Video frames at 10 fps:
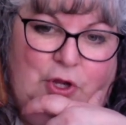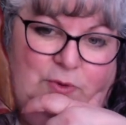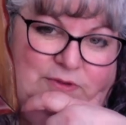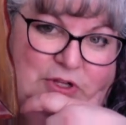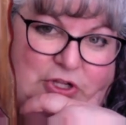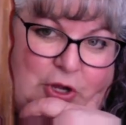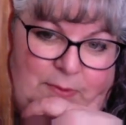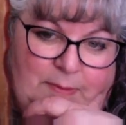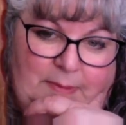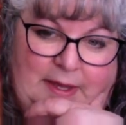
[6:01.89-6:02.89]
one's going to know
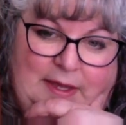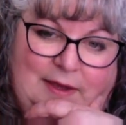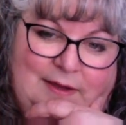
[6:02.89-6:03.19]
but me.